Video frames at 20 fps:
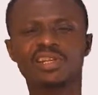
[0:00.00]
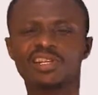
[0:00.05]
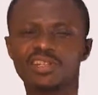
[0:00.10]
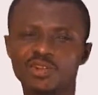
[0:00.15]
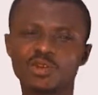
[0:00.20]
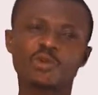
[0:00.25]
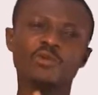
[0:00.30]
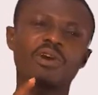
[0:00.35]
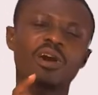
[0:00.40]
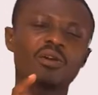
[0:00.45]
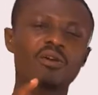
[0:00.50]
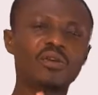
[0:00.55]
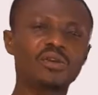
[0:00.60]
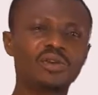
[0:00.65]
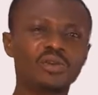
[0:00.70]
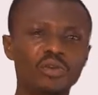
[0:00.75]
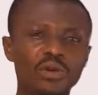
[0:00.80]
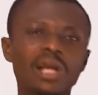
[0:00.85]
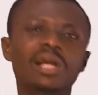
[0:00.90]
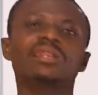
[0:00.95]
So we are
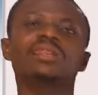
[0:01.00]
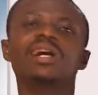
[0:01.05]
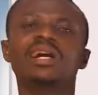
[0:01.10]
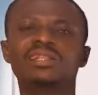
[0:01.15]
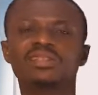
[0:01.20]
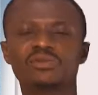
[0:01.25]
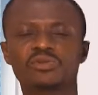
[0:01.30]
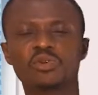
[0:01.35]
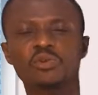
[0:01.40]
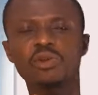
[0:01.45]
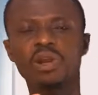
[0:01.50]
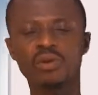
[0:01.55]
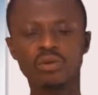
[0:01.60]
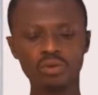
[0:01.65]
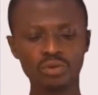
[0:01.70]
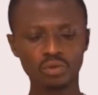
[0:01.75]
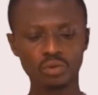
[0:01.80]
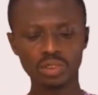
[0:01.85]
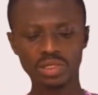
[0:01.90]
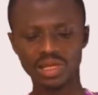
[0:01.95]
going to look at that. So we are
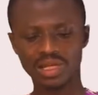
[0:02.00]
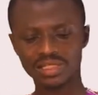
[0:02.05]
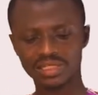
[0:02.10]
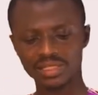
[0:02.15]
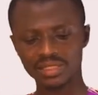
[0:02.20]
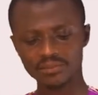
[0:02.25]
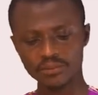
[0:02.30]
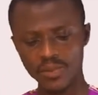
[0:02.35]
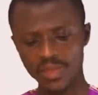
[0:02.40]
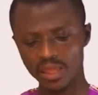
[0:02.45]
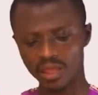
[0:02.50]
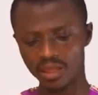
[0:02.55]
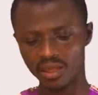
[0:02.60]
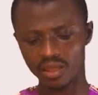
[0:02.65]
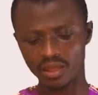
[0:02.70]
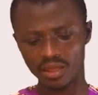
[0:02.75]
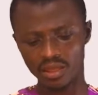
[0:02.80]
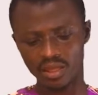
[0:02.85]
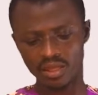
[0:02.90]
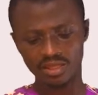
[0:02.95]
going to look at
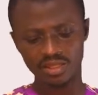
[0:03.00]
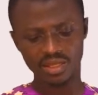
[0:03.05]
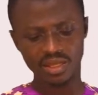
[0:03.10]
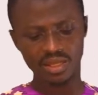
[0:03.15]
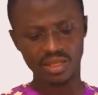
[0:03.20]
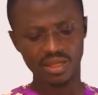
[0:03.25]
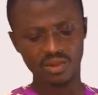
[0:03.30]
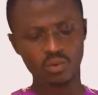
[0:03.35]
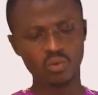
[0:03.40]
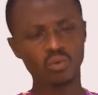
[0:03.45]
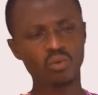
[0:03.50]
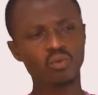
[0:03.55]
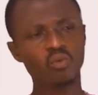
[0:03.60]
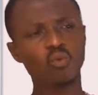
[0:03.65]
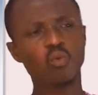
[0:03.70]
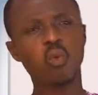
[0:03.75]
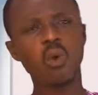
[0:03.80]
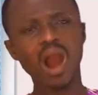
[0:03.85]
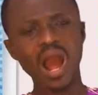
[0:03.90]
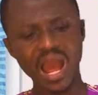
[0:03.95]
the
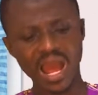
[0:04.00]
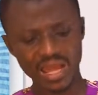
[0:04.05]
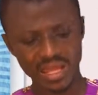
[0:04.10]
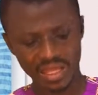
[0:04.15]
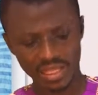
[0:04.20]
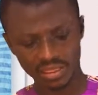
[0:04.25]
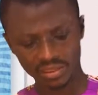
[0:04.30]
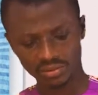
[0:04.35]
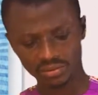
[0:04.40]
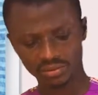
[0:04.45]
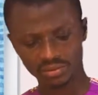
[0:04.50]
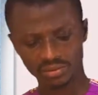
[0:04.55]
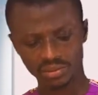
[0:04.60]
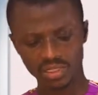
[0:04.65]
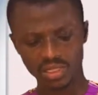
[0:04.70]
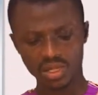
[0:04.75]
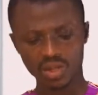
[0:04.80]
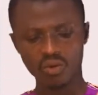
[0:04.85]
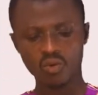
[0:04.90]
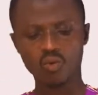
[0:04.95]
why
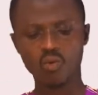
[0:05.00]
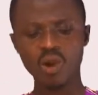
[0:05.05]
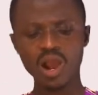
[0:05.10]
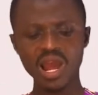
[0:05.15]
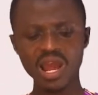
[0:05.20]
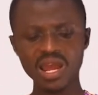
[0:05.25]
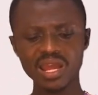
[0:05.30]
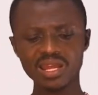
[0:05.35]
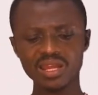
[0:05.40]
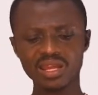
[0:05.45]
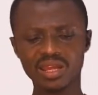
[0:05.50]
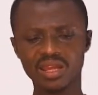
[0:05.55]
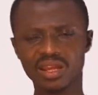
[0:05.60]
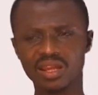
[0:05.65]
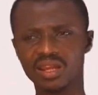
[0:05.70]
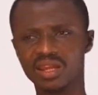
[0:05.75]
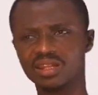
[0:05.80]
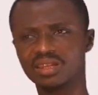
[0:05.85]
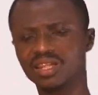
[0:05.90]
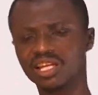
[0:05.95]

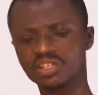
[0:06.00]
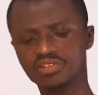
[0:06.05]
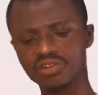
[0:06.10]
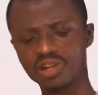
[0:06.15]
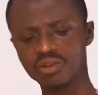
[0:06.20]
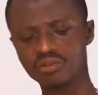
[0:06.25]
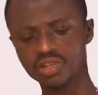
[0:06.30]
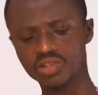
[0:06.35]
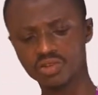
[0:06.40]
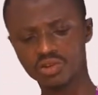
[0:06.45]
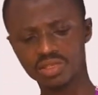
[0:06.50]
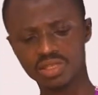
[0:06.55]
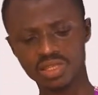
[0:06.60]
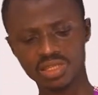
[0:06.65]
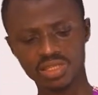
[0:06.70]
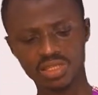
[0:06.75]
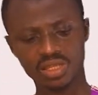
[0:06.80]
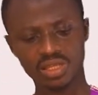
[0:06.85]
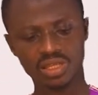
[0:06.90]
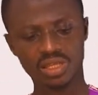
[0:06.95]
why natural
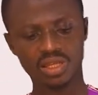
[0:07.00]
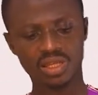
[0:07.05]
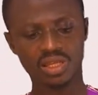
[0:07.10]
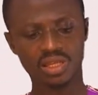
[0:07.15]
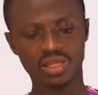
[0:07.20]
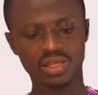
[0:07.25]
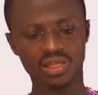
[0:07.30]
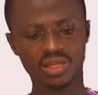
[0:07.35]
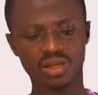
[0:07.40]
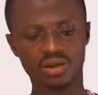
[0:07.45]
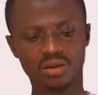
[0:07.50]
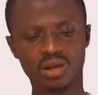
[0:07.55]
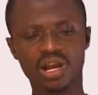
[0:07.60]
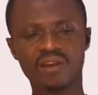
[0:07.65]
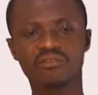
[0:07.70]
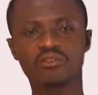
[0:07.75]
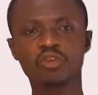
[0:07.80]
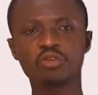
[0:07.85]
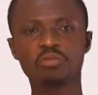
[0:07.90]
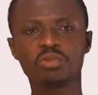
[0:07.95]
resources or
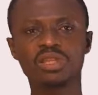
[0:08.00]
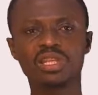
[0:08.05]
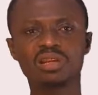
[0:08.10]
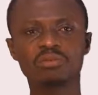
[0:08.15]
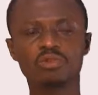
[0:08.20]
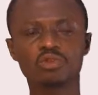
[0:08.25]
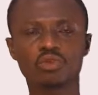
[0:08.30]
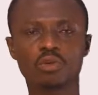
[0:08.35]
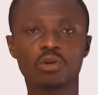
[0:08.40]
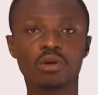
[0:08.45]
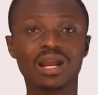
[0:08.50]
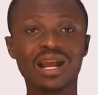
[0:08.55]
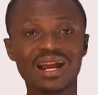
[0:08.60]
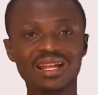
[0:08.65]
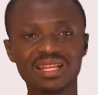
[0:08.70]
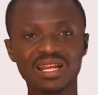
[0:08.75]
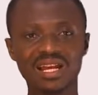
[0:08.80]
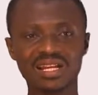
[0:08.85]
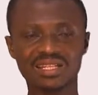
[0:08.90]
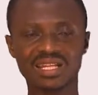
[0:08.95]
have not been able to, or
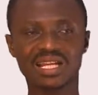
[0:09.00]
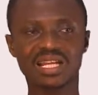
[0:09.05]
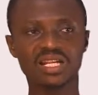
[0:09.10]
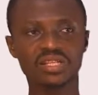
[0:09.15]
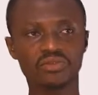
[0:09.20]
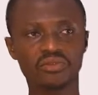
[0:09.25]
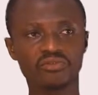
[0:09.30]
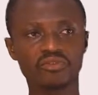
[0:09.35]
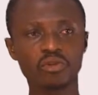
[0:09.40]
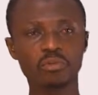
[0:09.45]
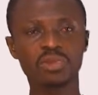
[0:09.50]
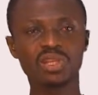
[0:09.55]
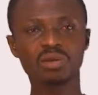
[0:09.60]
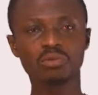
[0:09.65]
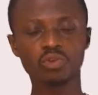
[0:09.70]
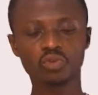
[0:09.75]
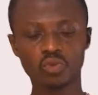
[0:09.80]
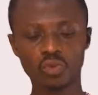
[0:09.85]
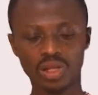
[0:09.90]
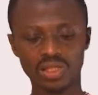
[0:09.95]
Ghana as a country have not been
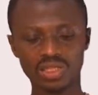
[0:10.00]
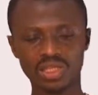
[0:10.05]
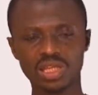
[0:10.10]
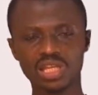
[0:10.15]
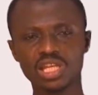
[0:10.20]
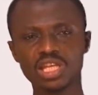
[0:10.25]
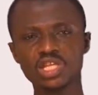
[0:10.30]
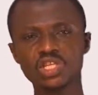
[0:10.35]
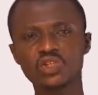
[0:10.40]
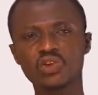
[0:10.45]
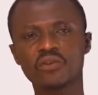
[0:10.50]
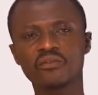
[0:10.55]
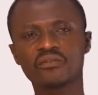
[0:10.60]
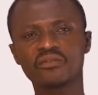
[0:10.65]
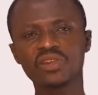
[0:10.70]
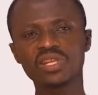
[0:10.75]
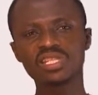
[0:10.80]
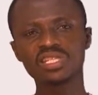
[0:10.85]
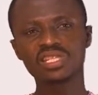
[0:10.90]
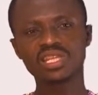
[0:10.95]
able to
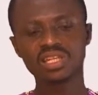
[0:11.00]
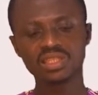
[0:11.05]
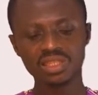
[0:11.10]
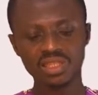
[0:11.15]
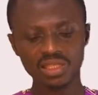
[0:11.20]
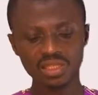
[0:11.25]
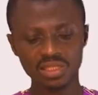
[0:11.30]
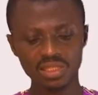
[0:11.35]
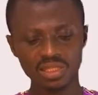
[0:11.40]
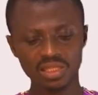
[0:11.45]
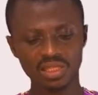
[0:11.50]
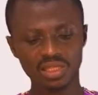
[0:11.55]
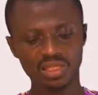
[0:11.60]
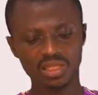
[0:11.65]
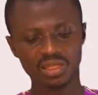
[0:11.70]
sufficiently